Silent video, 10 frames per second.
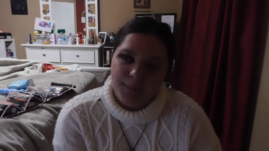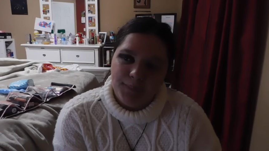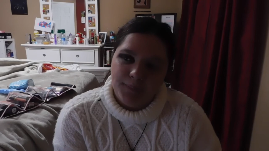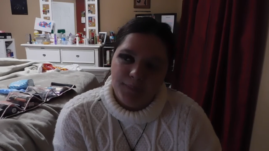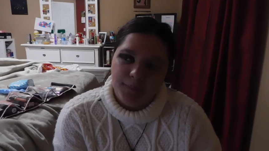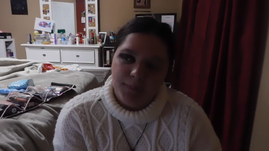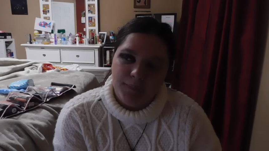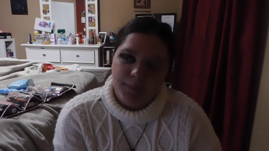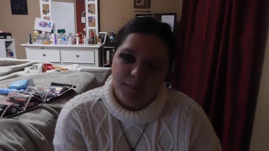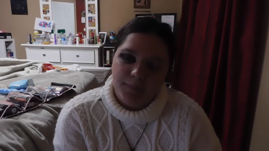
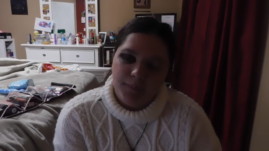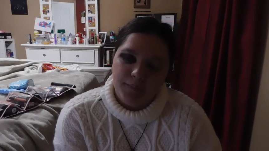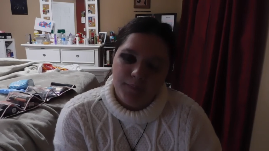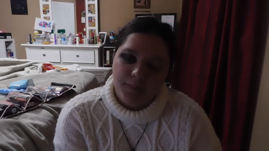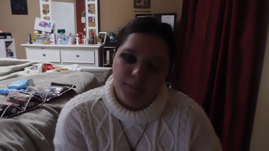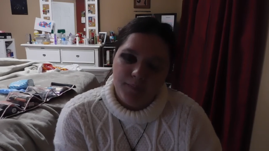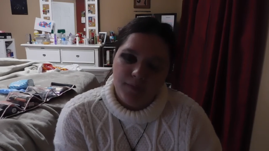(no one is talking)